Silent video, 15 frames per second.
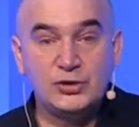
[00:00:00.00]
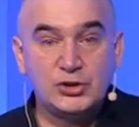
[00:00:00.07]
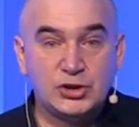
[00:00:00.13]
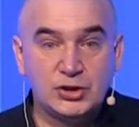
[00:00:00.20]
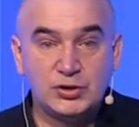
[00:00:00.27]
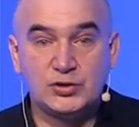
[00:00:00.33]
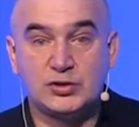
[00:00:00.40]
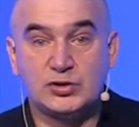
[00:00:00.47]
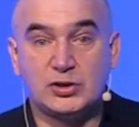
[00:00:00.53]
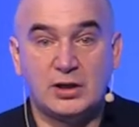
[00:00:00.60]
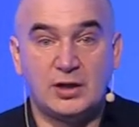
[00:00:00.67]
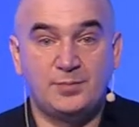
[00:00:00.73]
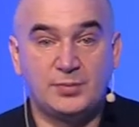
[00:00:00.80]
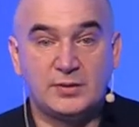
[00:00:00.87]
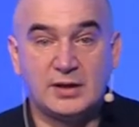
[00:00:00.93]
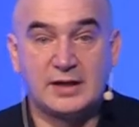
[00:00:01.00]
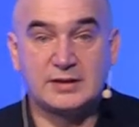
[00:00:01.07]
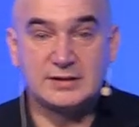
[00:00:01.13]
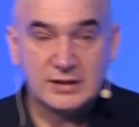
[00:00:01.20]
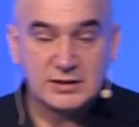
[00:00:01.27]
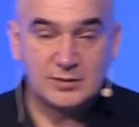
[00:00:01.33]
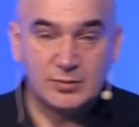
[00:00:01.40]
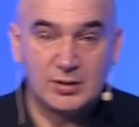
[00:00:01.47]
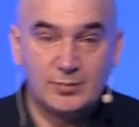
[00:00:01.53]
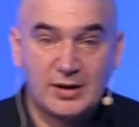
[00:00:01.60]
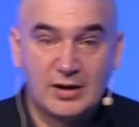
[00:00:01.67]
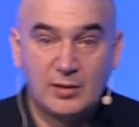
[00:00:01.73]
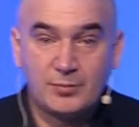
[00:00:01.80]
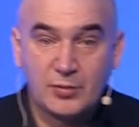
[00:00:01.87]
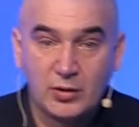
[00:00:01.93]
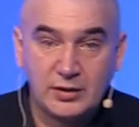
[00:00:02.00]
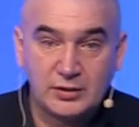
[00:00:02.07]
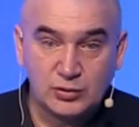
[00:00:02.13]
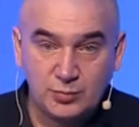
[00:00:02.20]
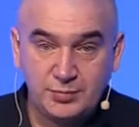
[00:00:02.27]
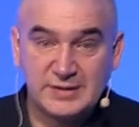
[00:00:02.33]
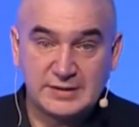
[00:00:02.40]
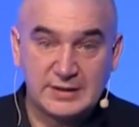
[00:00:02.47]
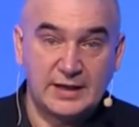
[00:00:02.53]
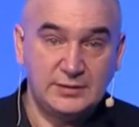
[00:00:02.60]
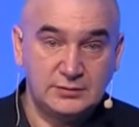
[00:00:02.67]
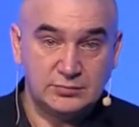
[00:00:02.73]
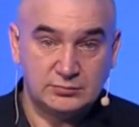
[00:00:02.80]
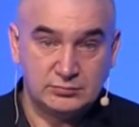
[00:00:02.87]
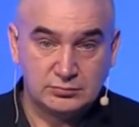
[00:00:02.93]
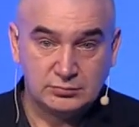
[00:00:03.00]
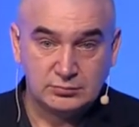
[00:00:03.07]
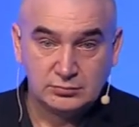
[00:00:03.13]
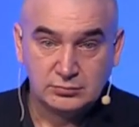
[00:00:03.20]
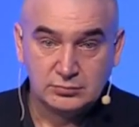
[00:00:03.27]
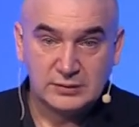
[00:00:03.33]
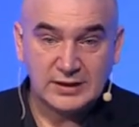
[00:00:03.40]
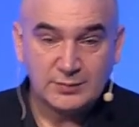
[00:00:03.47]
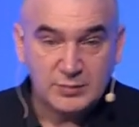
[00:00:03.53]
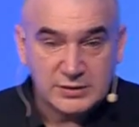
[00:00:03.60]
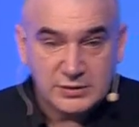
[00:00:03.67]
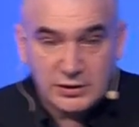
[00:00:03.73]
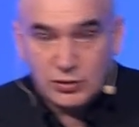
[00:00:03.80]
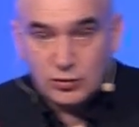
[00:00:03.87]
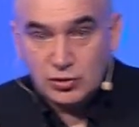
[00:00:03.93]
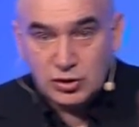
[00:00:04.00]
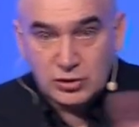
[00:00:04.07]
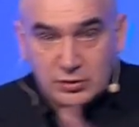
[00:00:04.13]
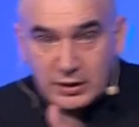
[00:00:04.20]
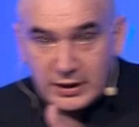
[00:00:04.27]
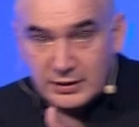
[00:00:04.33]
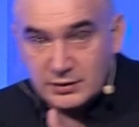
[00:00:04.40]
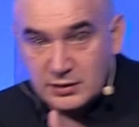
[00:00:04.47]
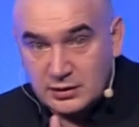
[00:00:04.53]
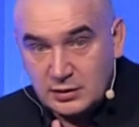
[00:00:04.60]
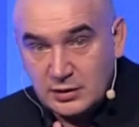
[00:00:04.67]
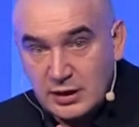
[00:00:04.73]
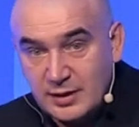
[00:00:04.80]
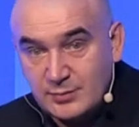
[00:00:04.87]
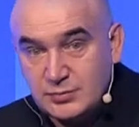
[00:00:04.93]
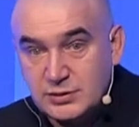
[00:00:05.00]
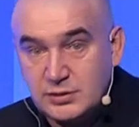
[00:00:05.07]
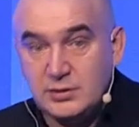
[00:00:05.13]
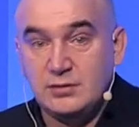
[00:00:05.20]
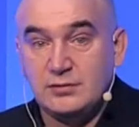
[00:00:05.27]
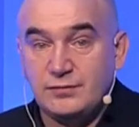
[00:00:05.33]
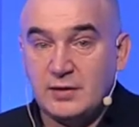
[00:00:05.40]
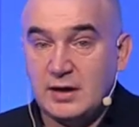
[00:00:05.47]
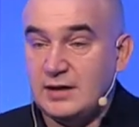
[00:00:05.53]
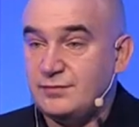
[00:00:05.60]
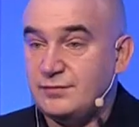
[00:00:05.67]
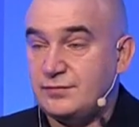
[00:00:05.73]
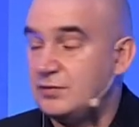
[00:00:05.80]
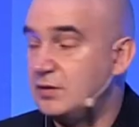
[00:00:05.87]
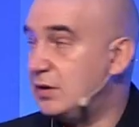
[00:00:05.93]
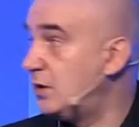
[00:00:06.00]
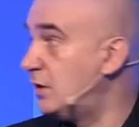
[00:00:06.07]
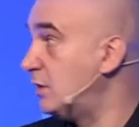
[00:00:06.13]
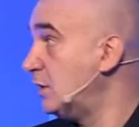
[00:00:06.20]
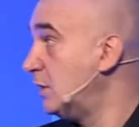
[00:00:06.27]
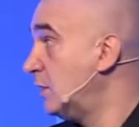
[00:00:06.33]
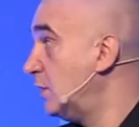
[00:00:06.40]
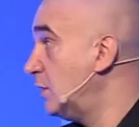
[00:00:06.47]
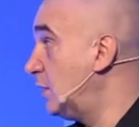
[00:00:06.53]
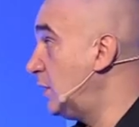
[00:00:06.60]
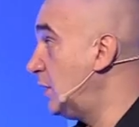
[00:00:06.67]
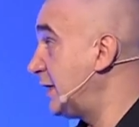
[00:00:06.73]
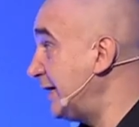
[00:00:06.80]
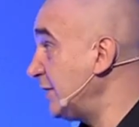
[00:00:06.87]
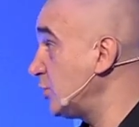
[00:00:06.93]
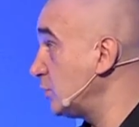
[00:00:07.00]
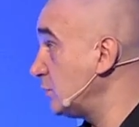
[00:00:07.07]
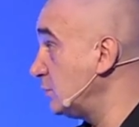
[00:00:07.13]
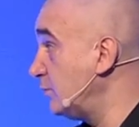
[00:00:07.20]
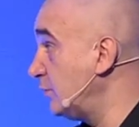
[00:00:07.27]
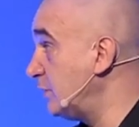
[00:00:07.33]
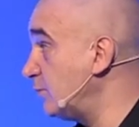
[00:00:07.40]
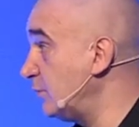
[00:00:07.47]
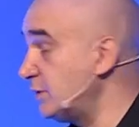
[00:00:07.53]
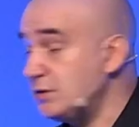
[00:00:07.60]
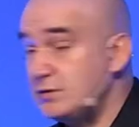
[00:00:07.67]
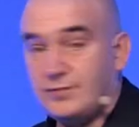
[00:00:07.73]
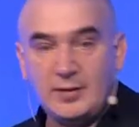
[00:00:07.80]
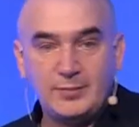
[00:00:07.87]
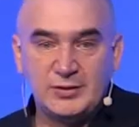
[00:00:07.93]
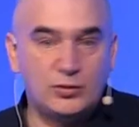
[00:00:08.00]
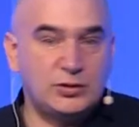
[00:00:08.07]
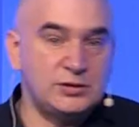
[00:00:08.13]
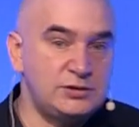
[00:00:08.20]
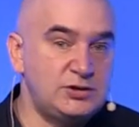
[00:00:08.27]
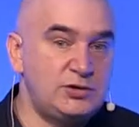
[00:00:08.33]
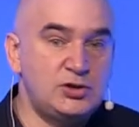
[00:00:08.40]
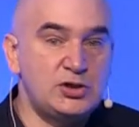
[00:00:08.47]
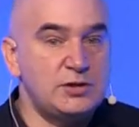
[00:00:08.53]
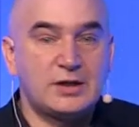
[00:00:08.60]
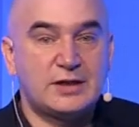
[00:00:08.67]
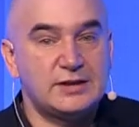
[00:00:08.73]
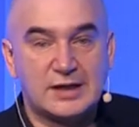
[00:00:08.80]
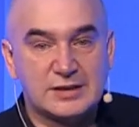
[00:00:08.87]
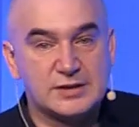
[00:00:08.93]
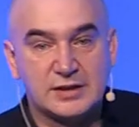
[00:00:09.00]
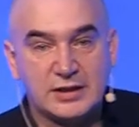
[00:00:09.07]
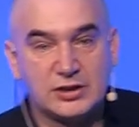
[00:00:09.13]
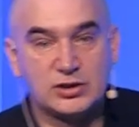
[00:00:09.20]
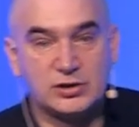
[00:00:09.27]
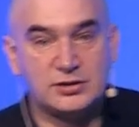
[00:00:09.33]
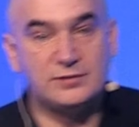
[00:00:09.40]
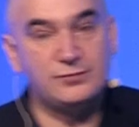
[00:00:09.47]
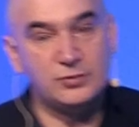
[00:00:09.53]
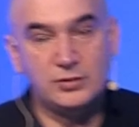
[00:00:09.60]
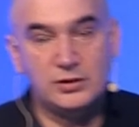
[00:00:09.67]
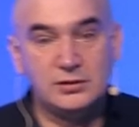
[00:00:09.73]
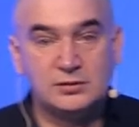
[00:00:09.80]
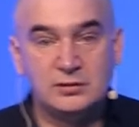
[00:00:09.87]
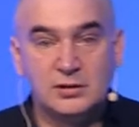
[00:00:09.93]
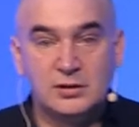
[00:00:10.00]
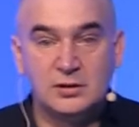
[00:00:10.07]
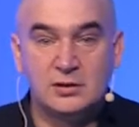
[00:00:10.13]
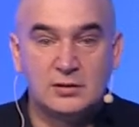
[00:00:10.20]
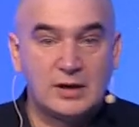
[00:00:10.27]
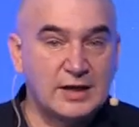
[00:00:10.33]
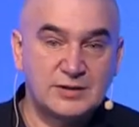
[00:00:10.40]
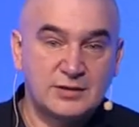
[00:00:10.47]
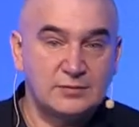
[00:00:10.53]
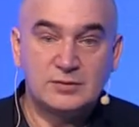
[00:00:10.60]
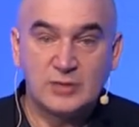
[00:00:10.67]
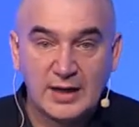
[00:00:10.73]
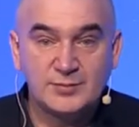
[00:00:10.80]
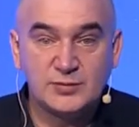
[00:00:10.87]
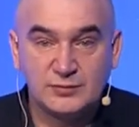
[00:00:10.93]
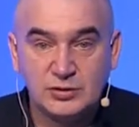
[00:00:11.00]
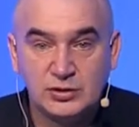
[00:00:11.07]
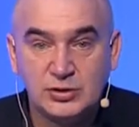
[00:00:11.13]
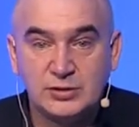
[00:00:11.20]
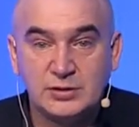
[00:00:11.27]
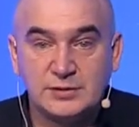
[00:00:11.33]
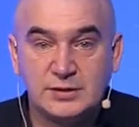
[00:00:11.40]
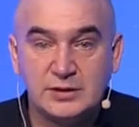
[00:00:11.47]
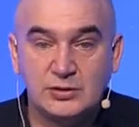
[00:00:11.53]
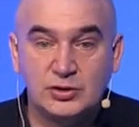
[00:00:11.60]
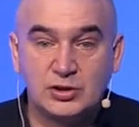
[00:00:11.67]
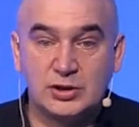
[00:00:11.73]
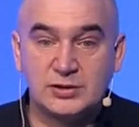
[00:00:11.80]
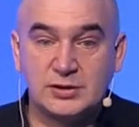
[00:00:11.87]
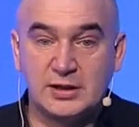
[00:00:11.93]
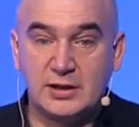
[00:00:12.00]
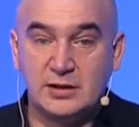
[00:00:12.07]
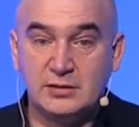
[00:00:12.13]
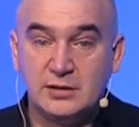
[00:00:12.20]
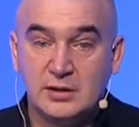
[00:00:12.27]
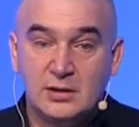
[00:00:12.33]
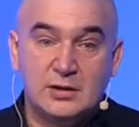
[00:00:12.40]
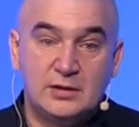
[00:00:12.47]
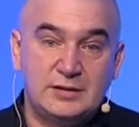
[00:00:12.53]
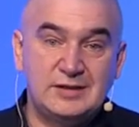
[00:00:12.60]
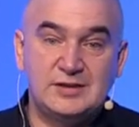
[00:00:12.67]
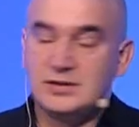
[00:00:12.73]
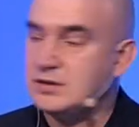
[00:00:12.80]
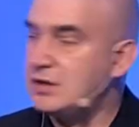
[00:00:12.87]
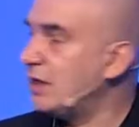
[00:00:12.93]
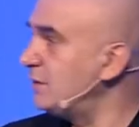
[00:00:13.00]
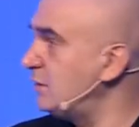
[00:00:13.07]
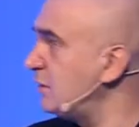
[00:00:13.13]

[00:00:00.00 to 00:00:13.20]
which is um, accessible by our product to be signed. That means that you generate an MD5 uh, uh, hash with, with this file, but you can generate other hashes if you need, other types of digital signatures. And this is a